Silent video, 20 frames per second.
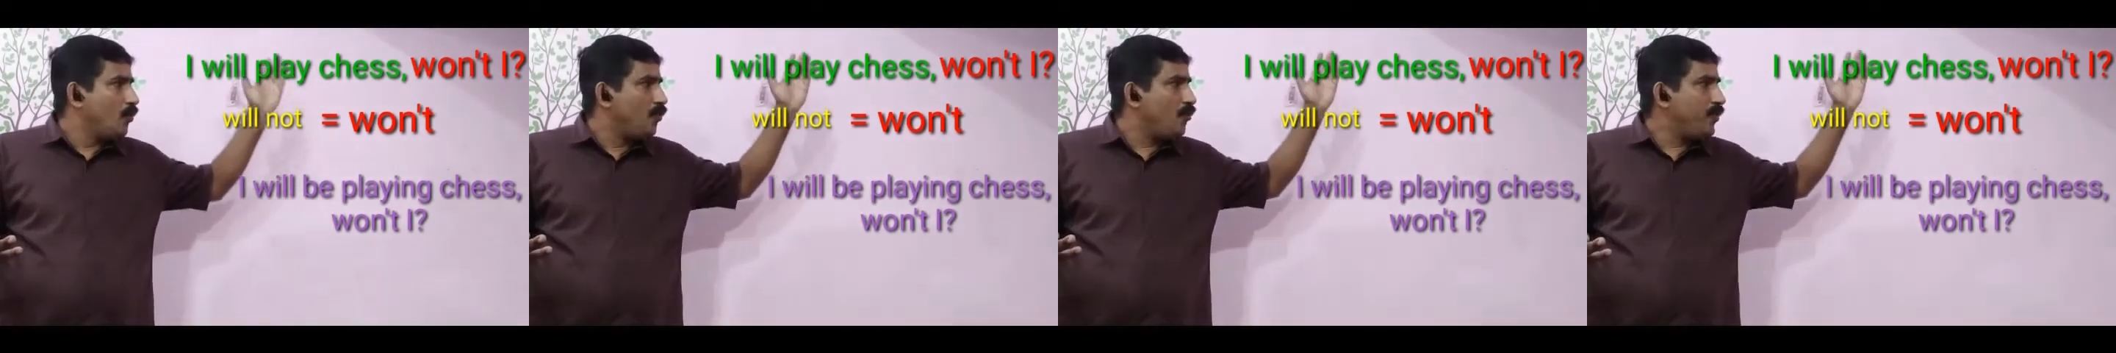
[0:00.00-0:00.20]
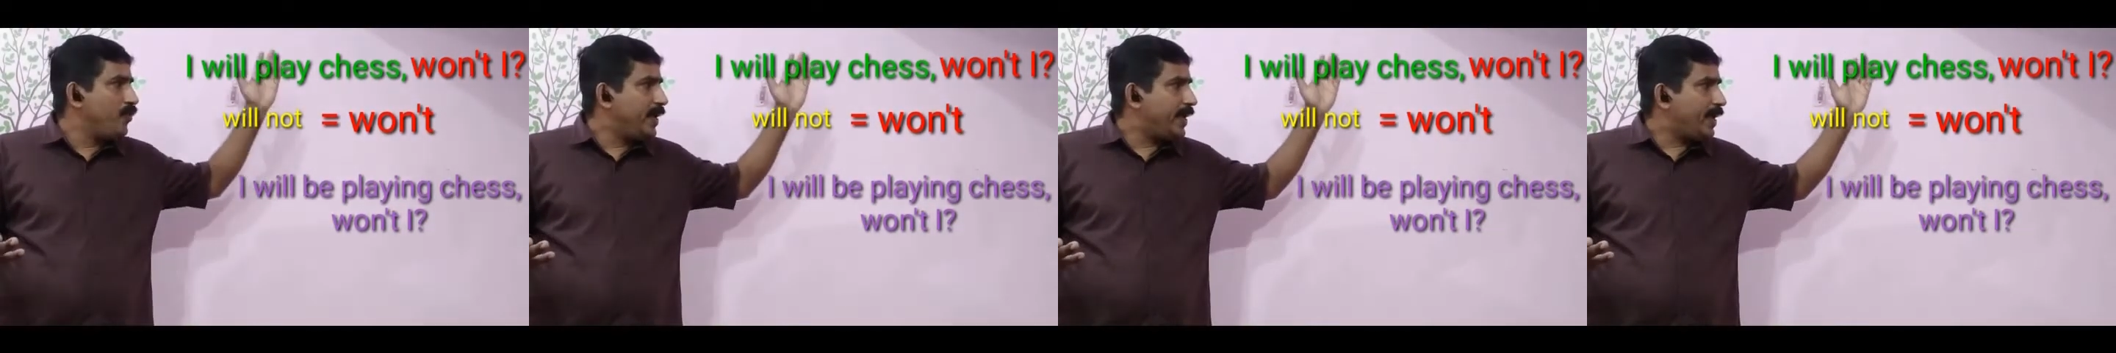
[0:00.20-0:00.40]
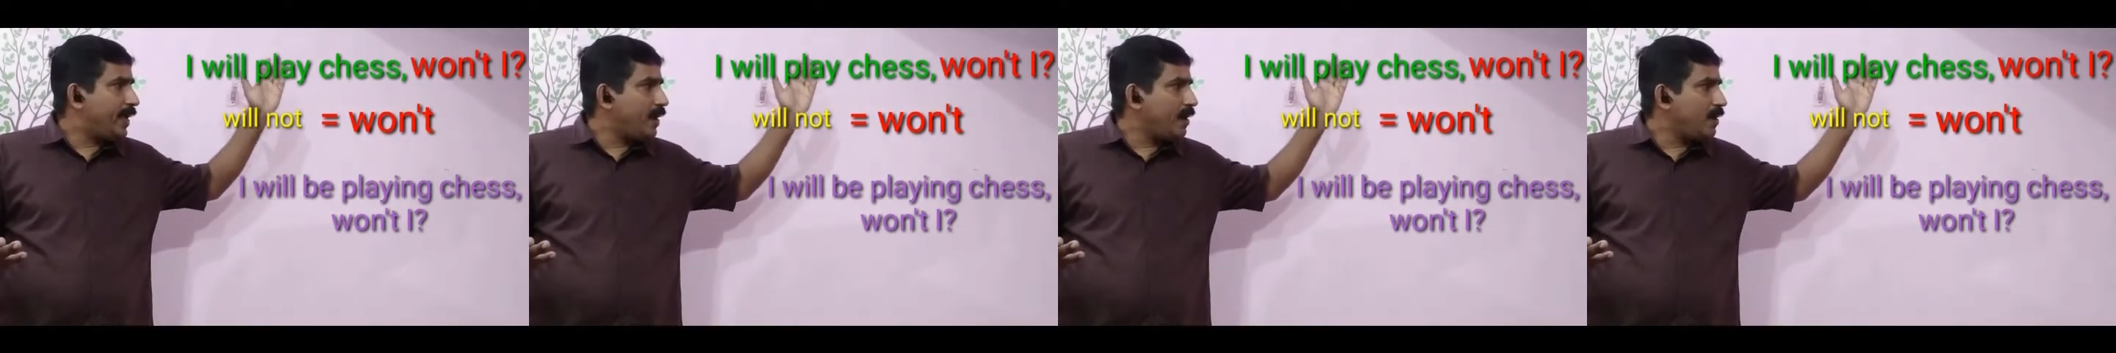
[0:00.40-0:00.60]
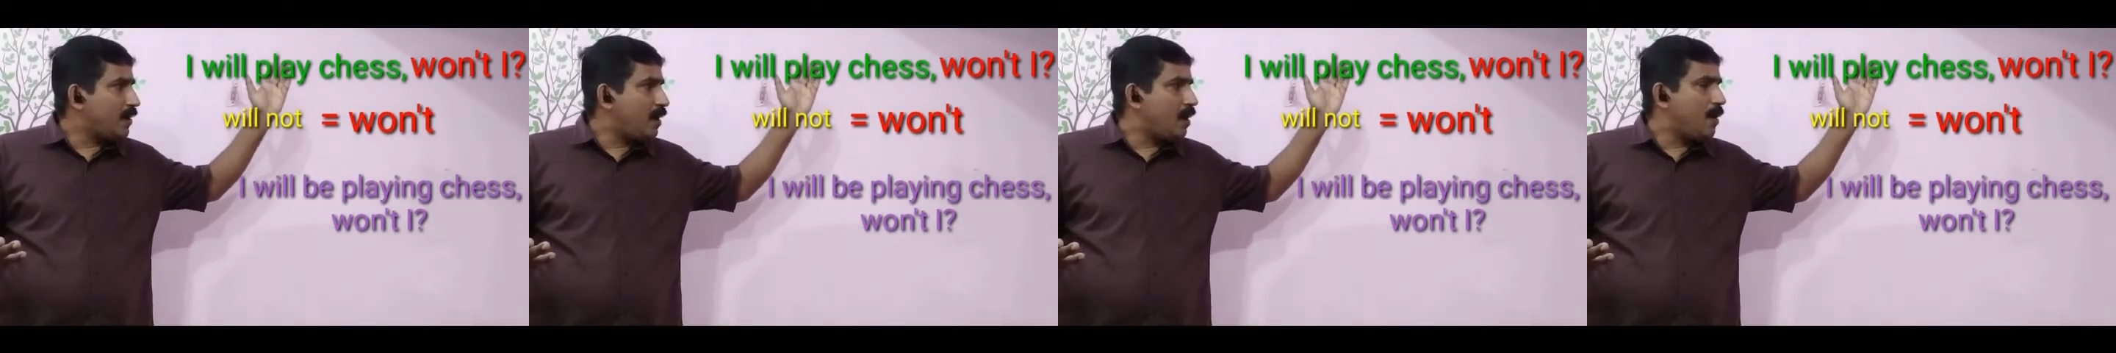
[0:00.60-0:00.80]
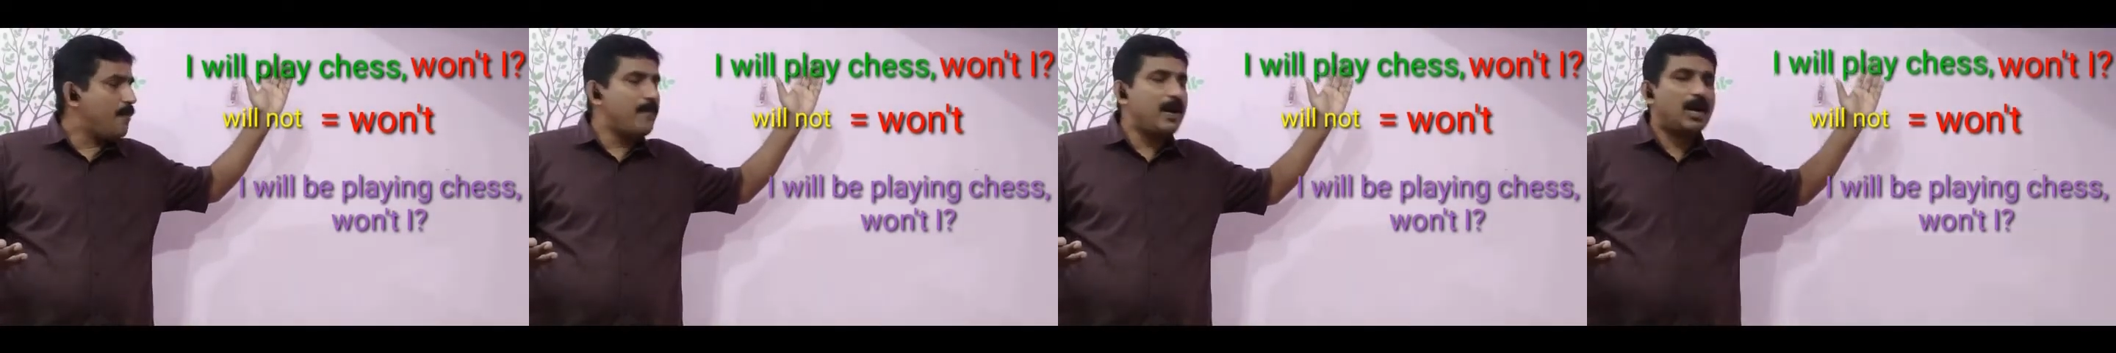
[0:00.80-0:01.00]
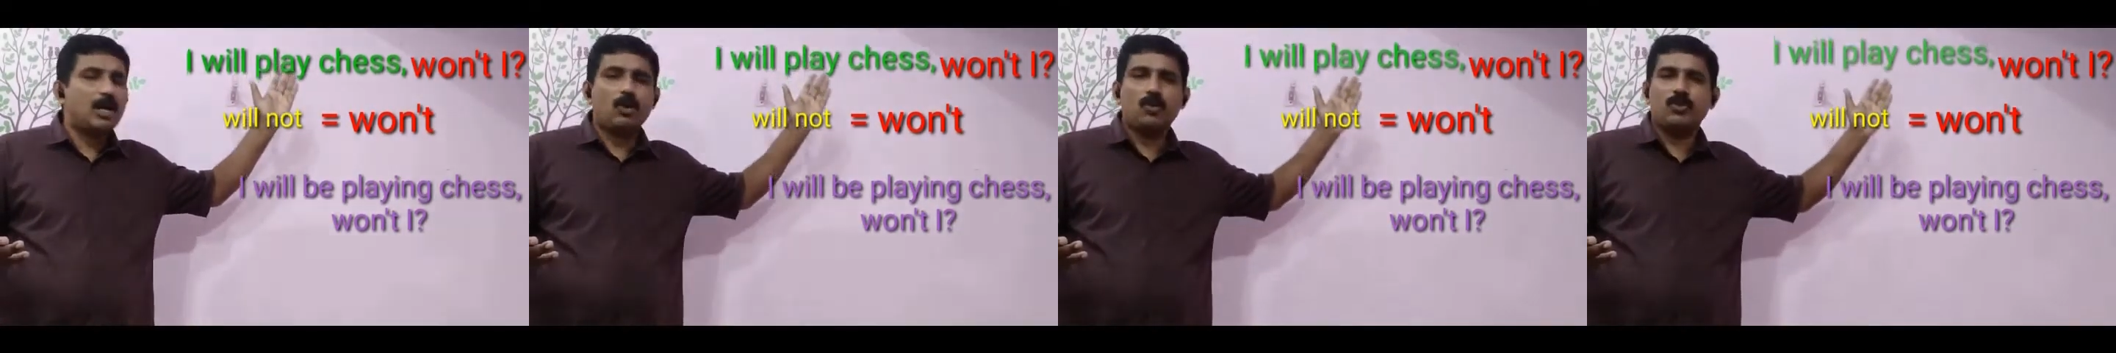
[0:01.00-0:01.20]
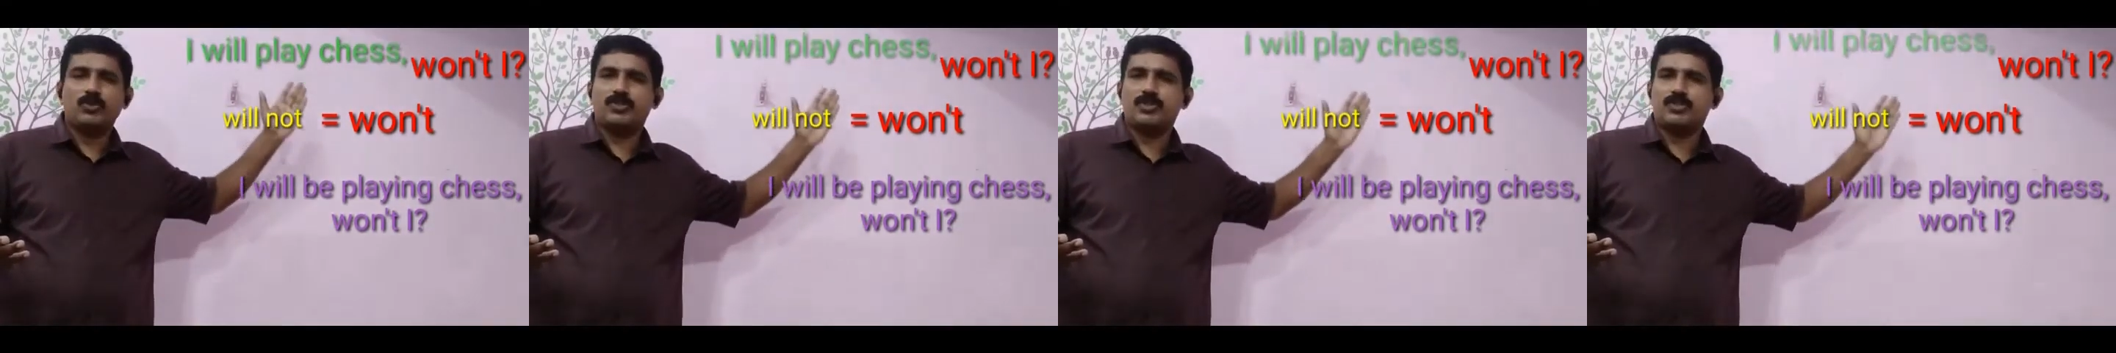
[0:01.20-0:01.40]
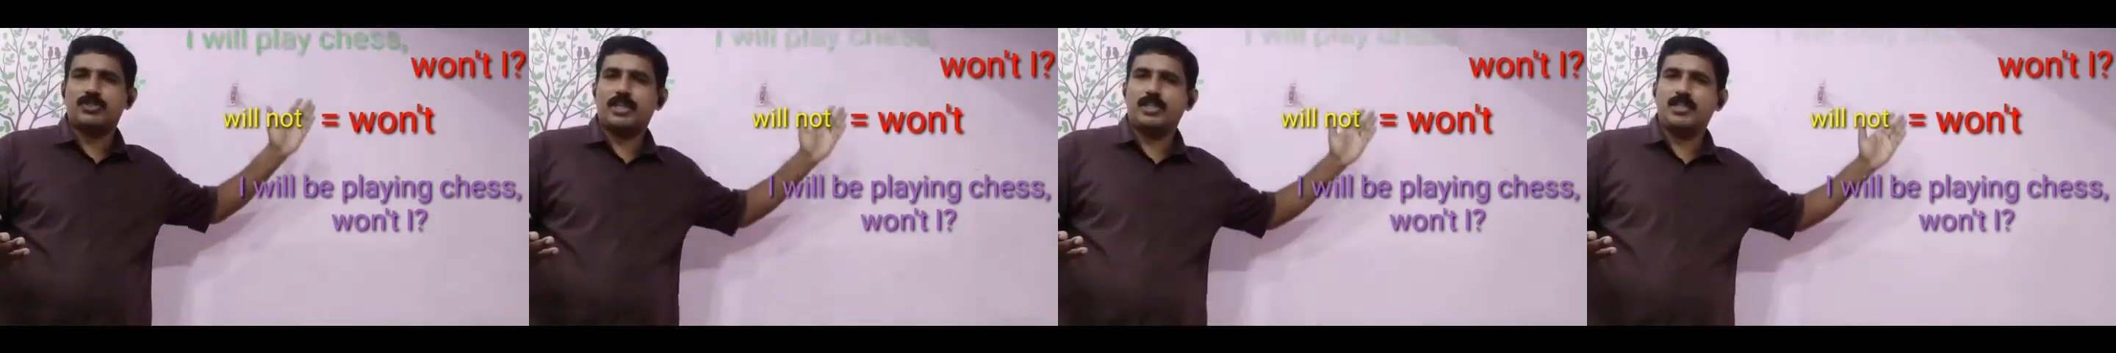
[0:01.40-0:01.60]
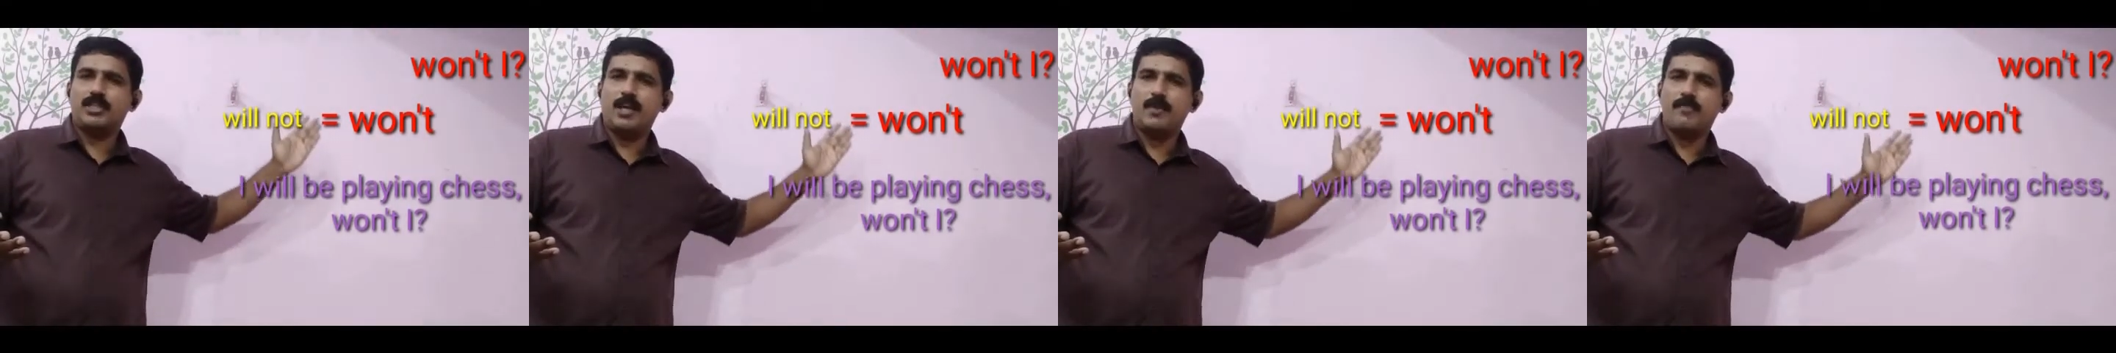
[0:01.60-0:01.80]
we can come across such